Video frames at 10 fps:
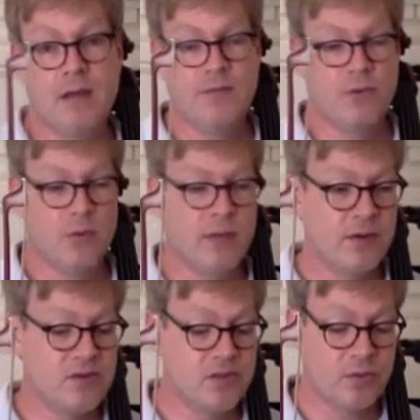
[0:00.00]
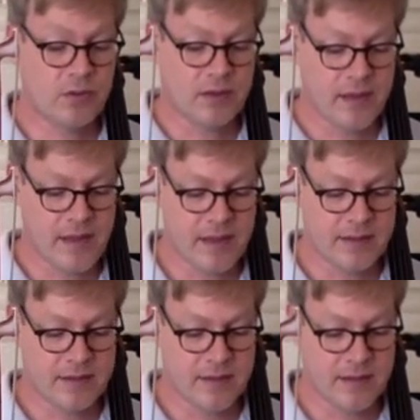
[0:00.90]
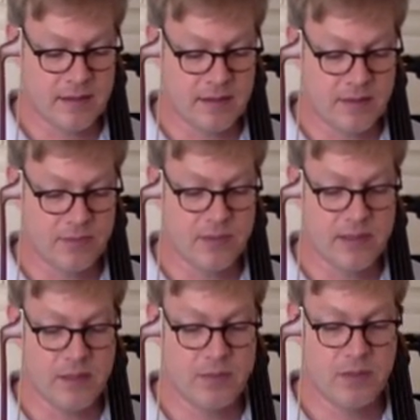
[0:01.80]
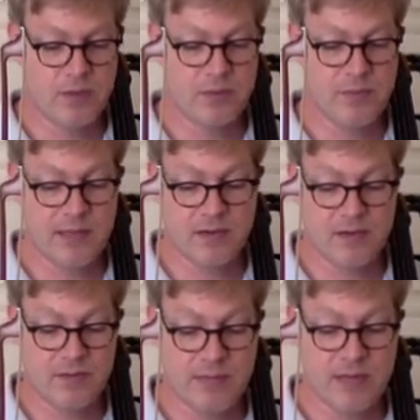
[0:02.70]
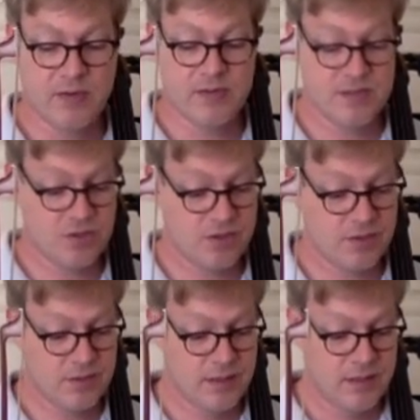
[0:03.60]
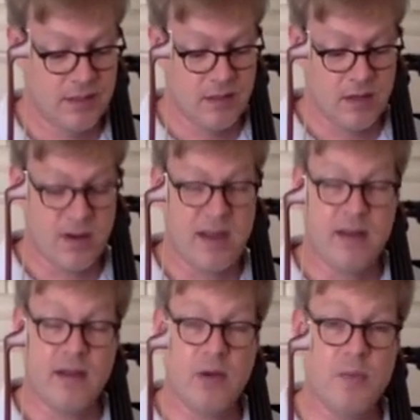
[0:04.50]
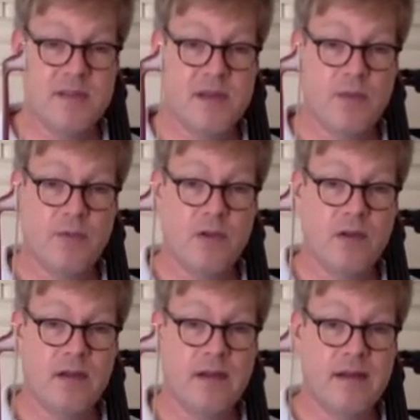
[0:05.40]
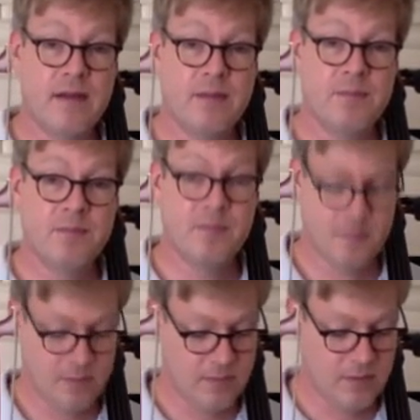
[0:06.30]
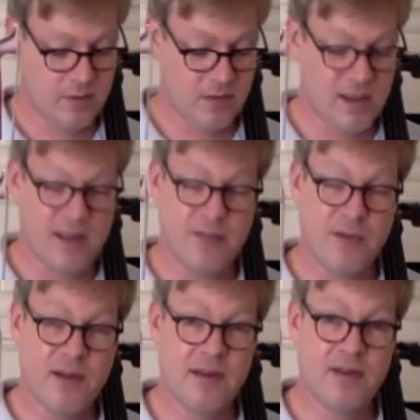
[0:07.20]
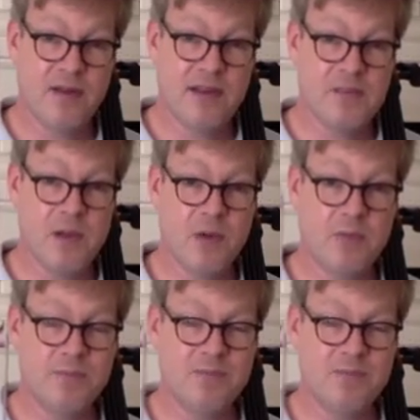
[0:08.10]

for a week or two, and that'll really help you make your decision. All right, I hope it's helpful. Good luck finding your next bow.